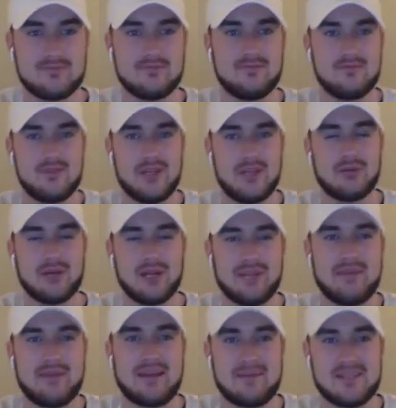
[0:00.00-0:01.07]
You really
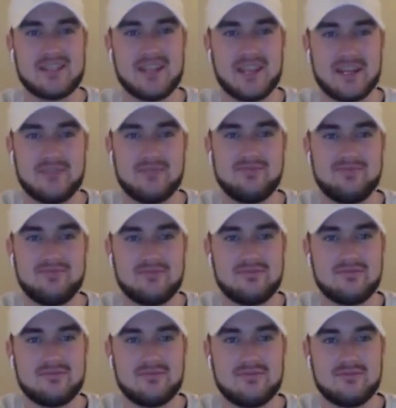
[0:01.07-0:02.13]
make me sick.
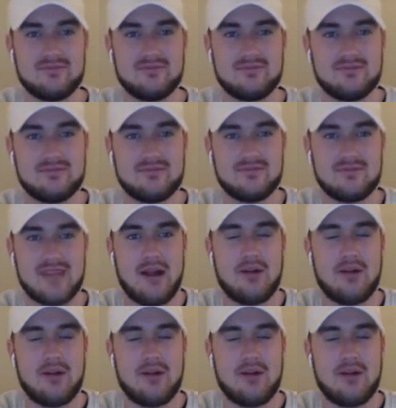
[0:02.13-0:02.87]
How